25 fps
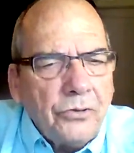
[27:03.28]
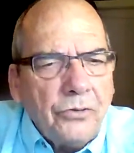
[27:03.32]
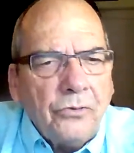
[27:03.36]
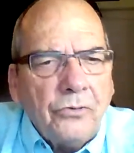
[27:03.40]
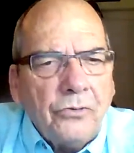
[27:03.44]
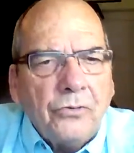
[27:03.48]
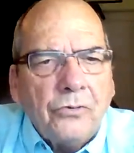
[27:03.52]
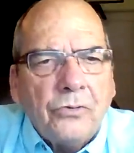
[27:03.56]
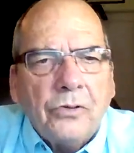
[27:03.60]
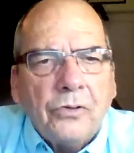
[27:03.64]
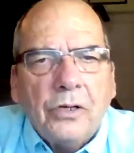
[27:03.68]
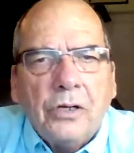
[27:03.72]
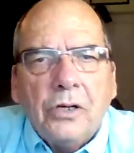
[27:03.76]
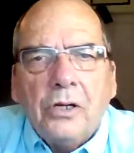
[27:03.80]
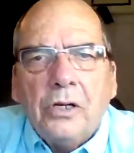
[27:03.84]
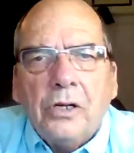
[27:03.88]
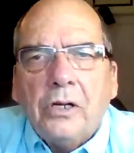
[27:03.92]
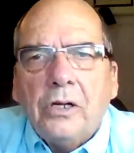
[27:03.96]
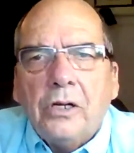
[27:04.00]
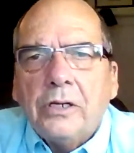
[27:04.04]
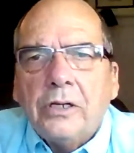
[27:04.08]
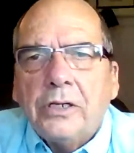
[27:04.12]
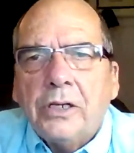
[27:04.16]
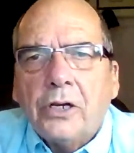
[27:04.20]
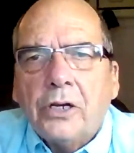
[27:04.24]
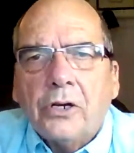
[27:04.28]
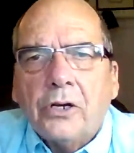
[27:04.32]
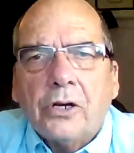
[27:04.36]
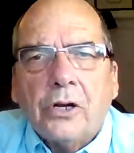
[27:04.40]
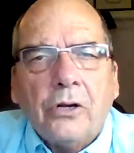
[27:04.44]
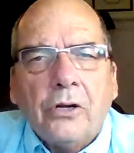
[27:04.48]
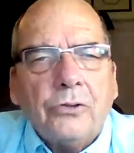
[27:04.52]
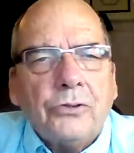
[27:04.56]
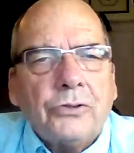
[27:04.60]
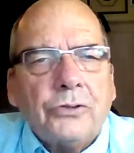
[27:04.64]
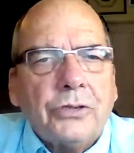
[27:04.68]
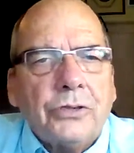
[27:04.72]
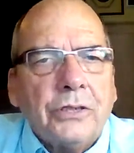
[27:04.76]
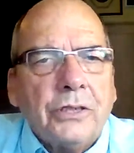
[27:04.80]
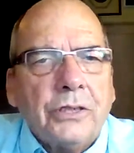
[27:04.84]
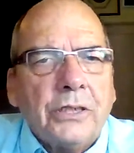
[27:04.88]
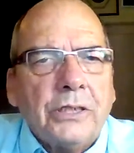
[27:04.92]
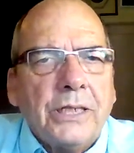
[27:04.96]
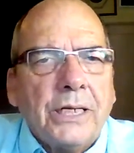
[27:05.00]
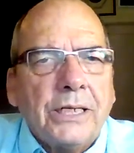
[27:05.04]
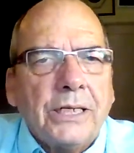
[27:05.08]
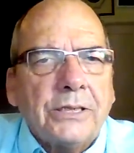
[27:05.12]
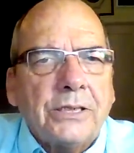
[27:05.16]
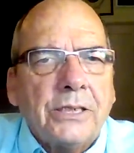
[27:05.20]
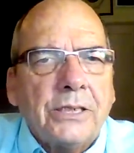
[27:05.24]
you get close to
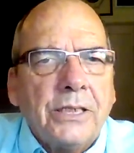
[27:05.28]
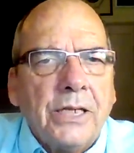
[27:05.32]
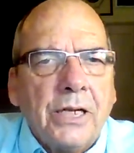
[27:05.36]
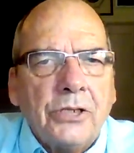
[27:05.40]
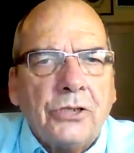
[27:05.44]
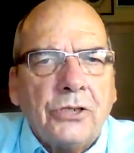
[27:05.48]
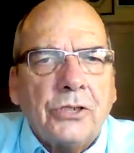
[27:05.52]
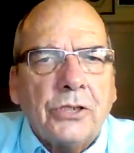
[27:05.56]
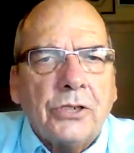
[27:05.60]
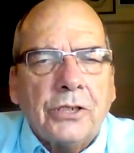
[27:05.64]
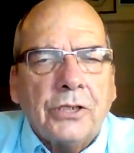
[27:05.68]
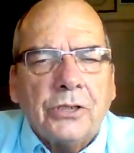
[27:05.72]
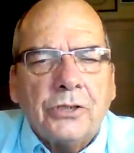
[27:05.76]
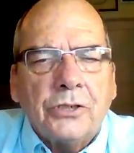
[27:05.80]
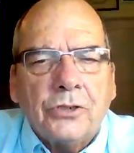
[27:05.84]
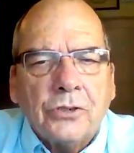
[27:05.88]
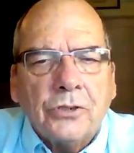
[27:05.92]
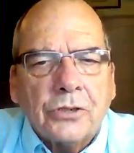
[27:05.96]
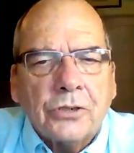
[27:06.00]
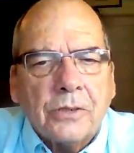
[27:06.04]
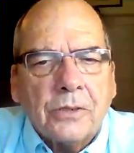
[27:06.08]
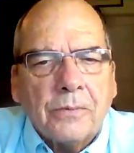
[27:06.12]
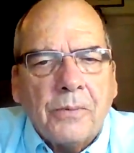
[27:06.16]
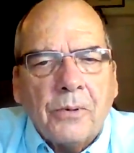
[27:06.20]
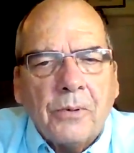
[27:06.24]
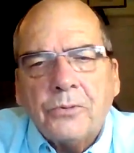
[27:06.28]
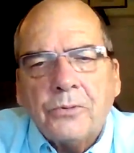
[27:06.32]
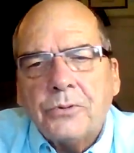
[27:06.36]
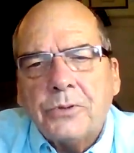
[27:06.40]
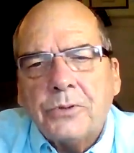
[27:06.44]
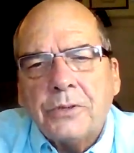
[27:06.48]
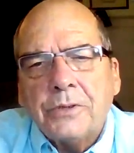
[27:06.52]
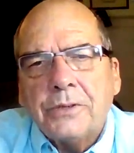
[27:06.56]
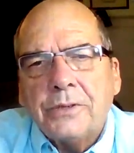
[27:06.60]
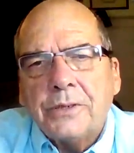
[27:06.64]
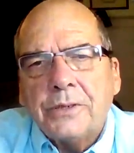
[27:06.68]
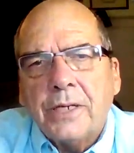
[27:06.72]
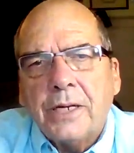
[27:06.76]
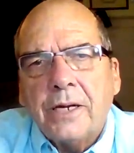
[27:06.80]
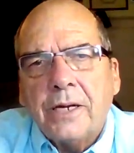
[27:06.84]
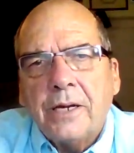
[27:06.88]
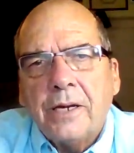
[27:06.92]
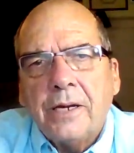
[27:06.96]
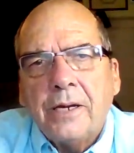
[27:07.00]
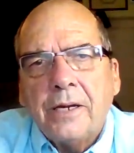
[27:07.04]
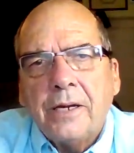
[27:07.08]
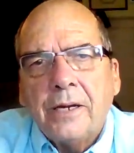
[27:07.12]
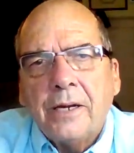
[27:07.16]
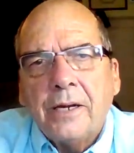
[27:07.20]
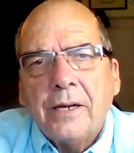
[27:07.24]
the destination that you're supposed to
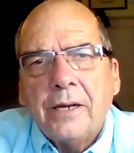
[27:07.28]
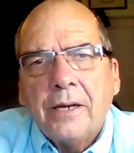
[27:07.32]
see.